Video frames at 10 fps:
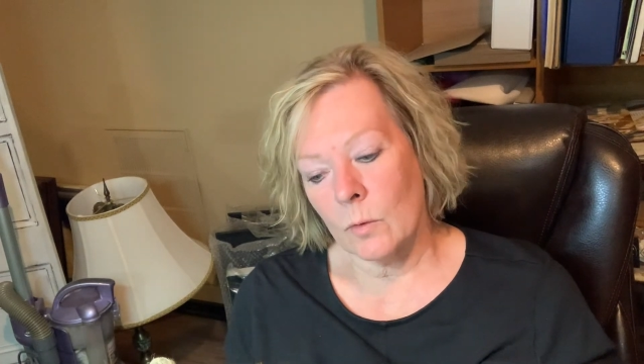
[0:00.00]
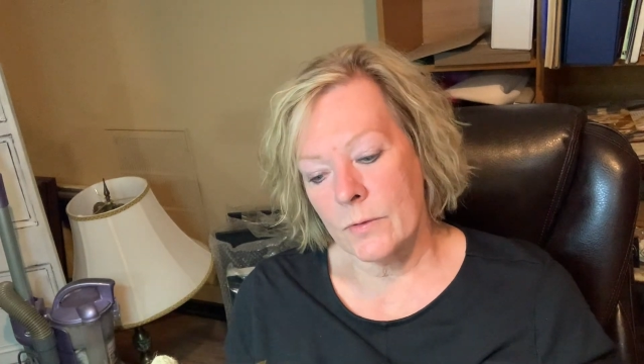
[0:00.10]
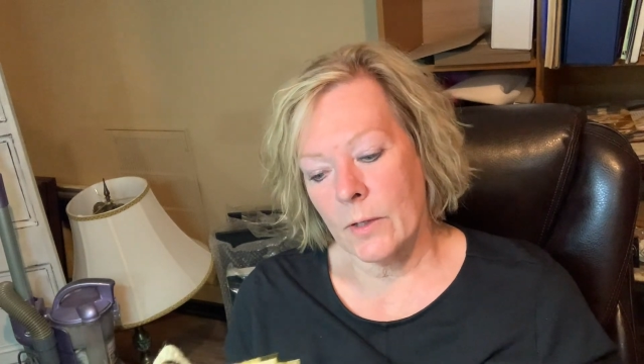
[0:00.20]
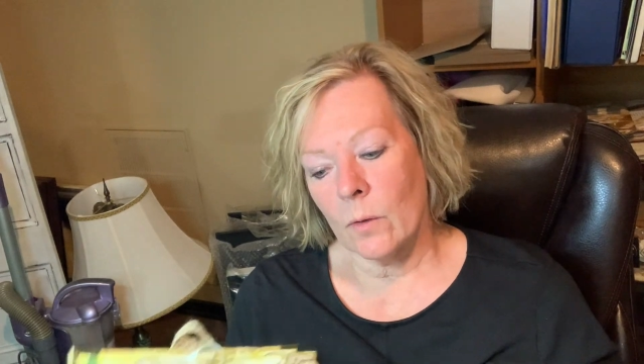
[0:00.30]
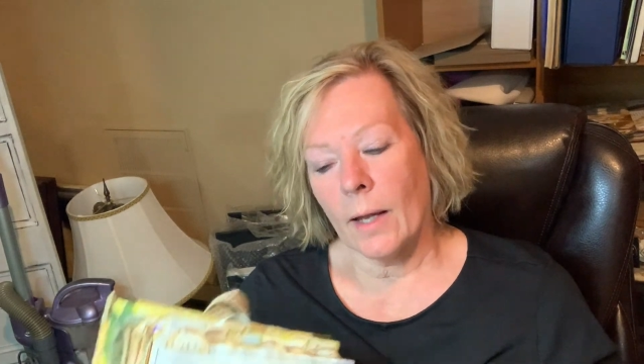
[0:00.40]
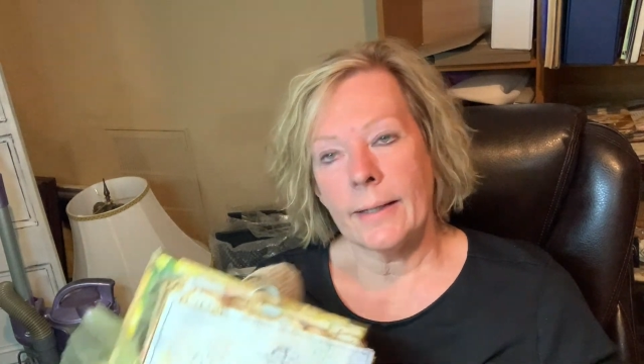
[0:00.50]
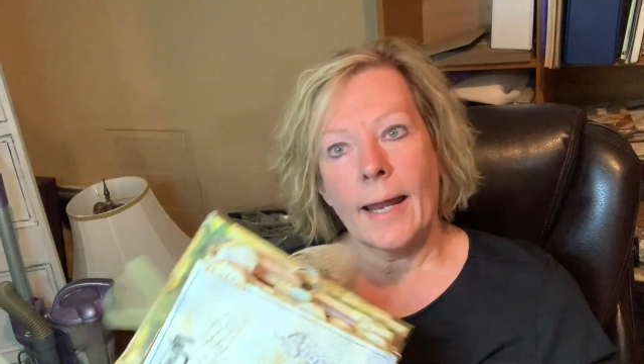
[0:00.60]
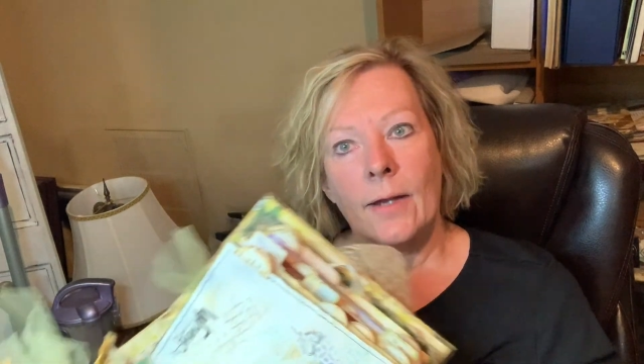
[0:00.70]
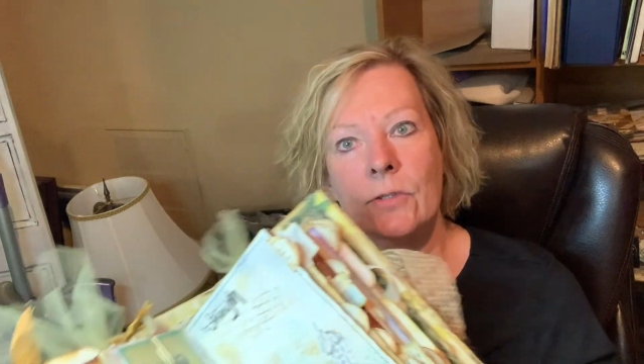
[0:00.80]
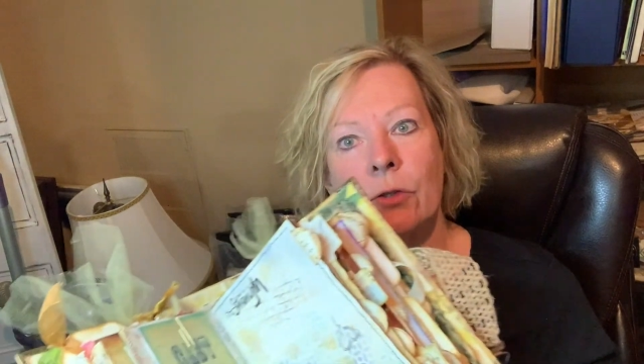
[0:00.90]
So like,
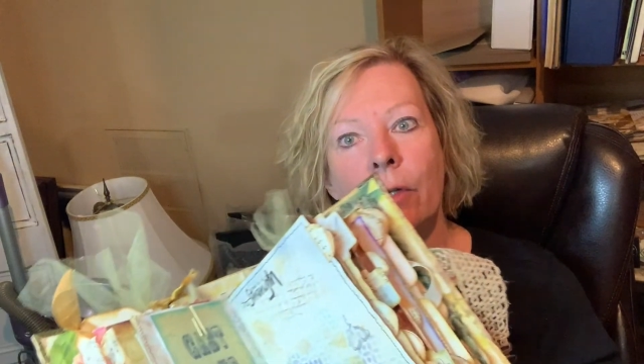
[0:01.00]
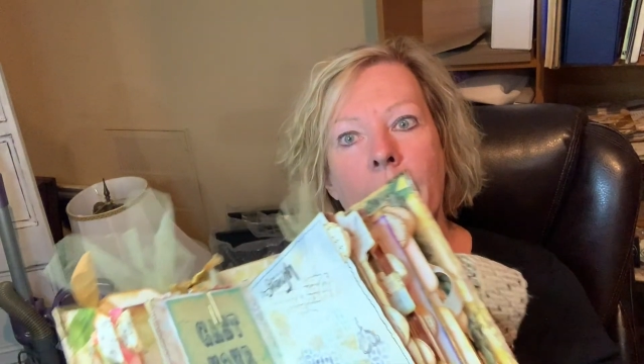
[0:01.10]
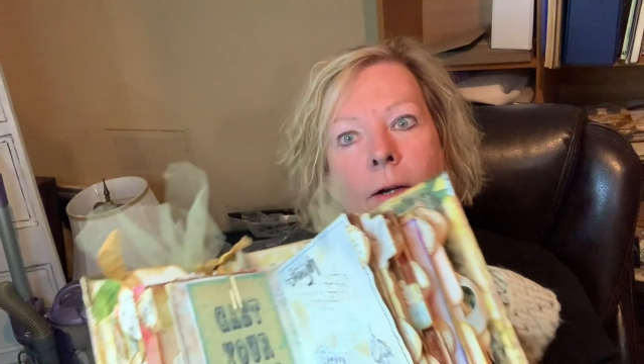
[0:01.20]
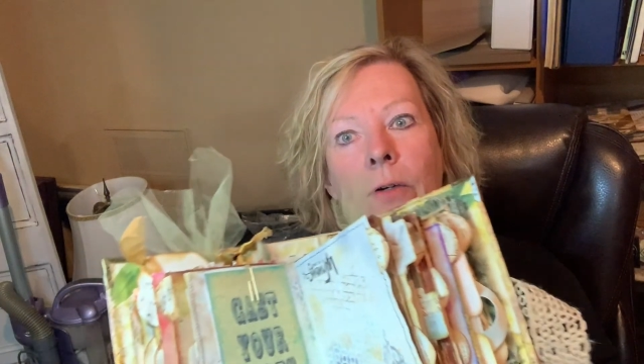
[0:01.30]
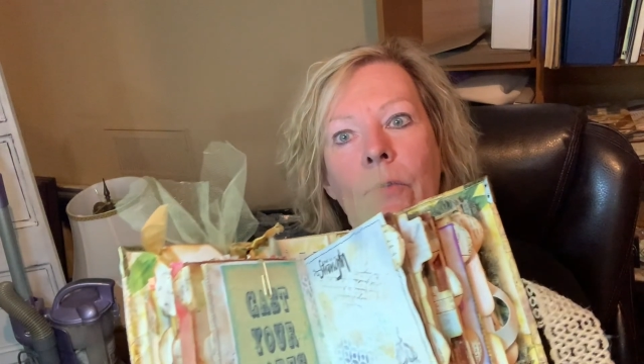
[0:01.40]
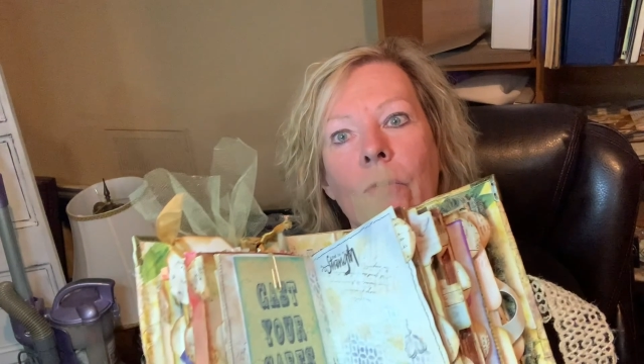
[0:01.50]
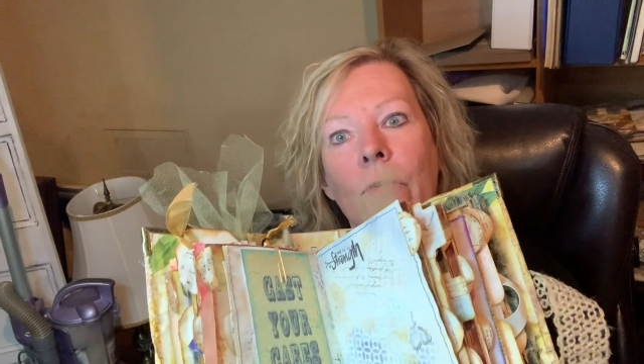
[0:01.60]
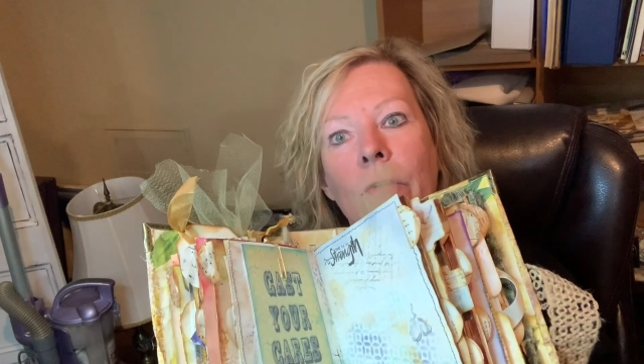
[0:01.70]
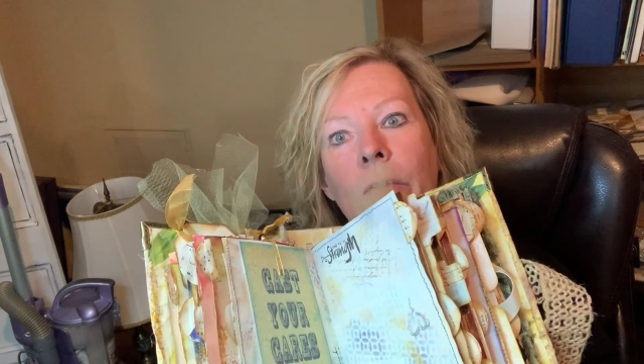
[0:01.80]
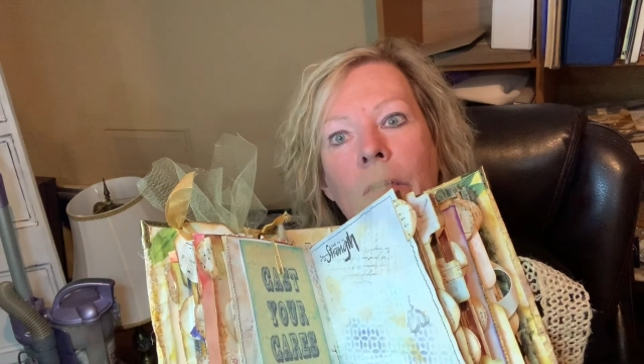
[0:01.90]
cast your cares.
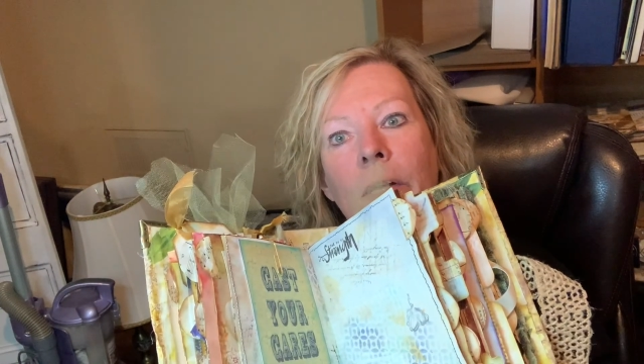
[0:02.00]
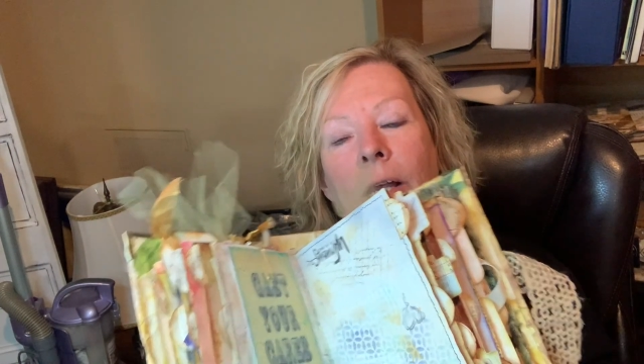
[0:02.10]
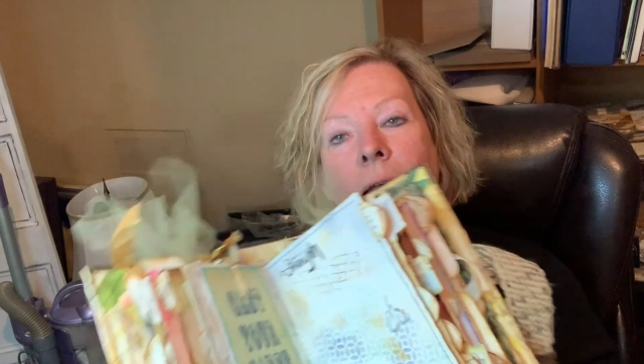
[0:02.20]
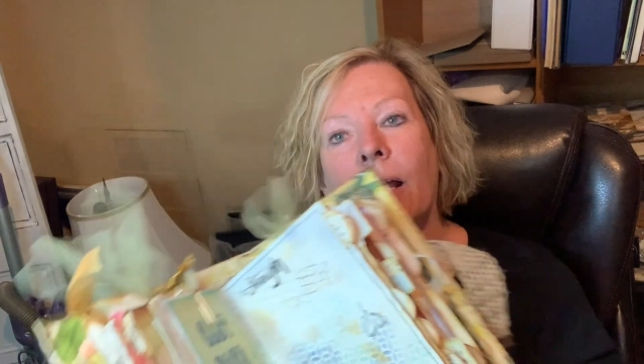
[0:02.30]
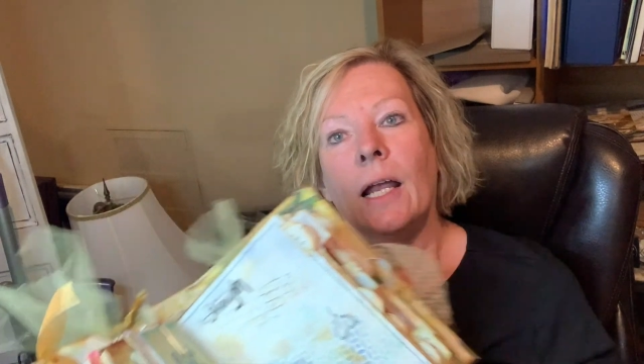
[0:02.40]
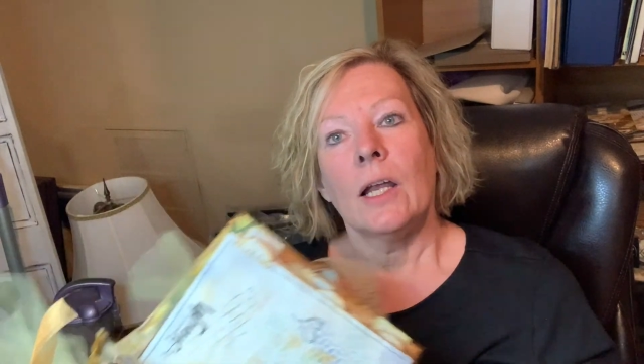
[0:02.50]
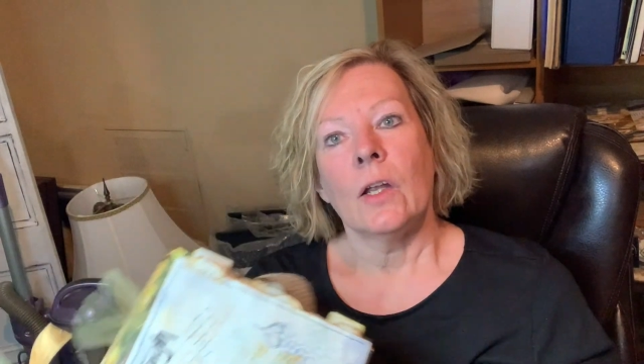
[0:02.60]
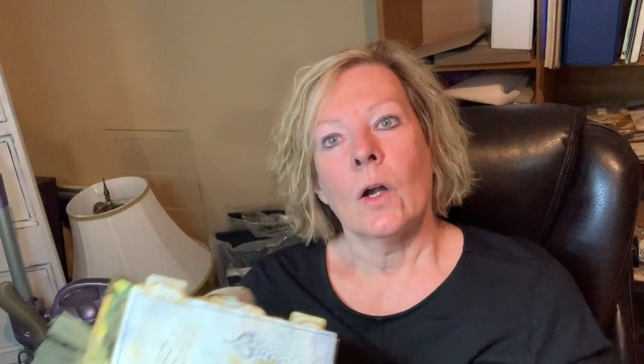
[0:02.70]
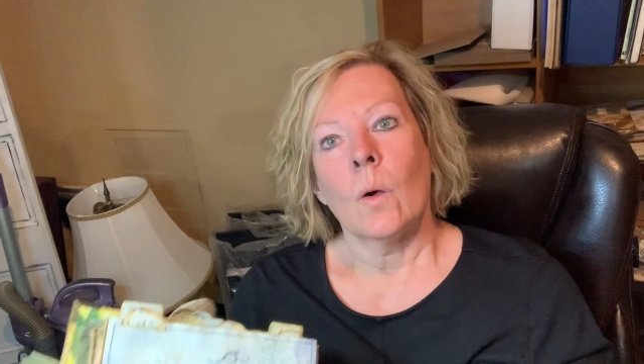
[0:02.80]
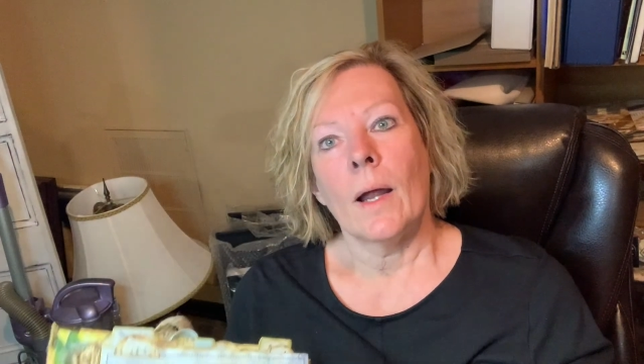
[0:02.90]
You
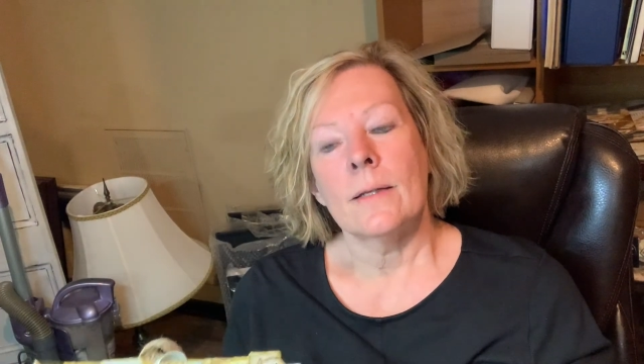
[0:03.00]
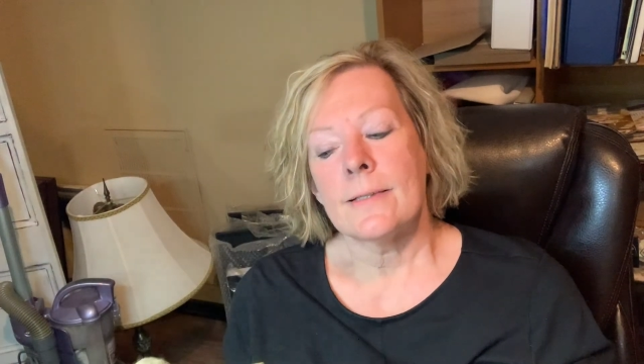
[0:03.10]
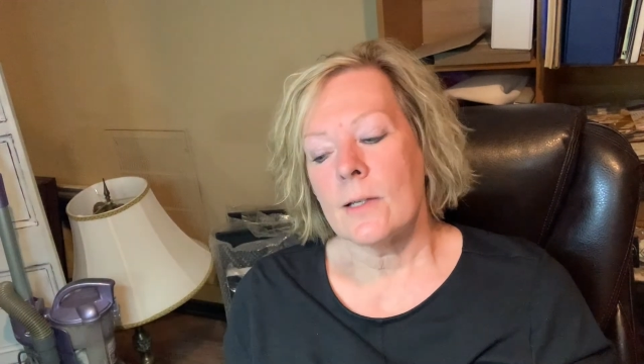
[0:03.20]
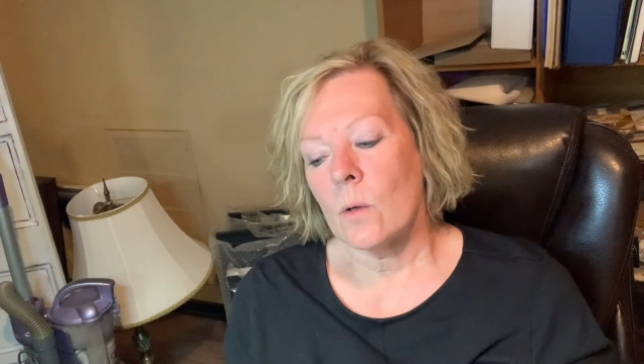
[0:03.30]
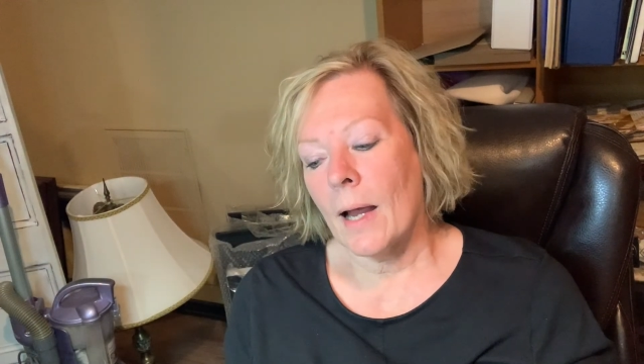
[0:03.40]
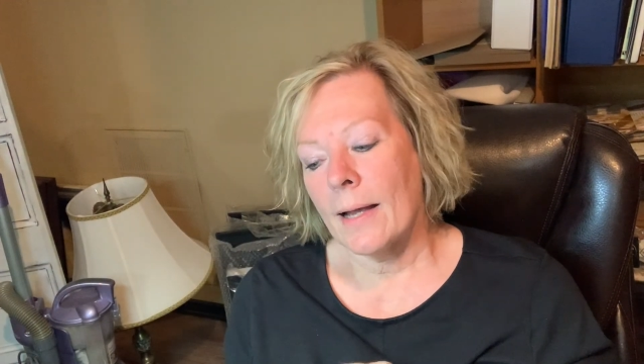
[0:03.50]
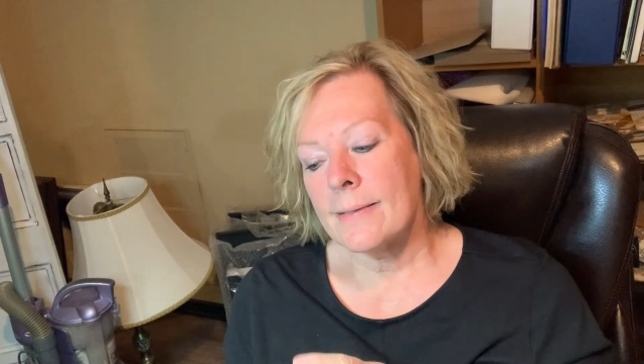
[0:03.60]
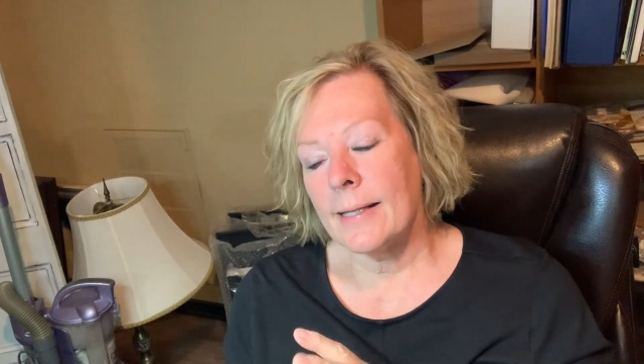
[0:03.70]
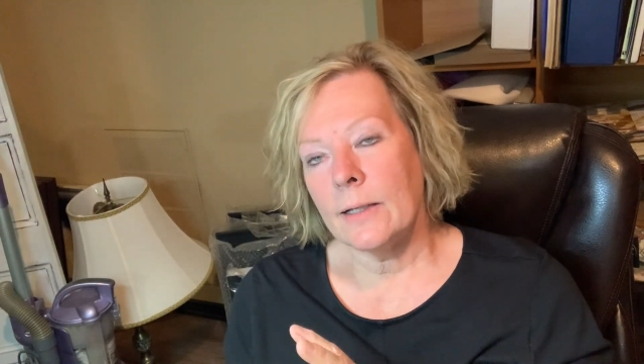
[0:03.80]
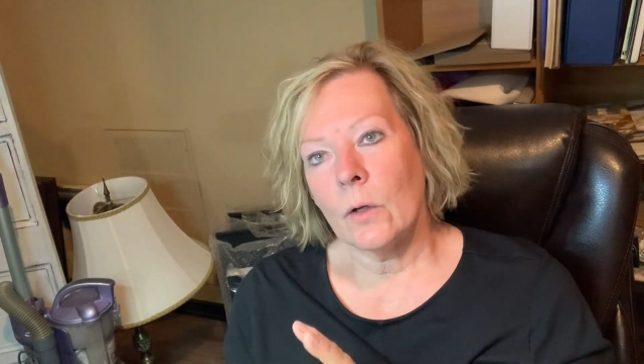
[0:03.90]
know, and so
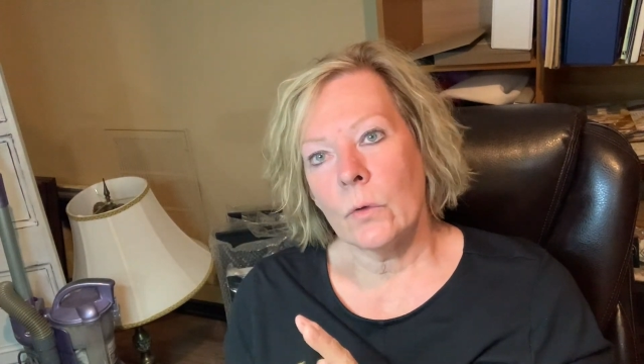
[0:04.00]
as they go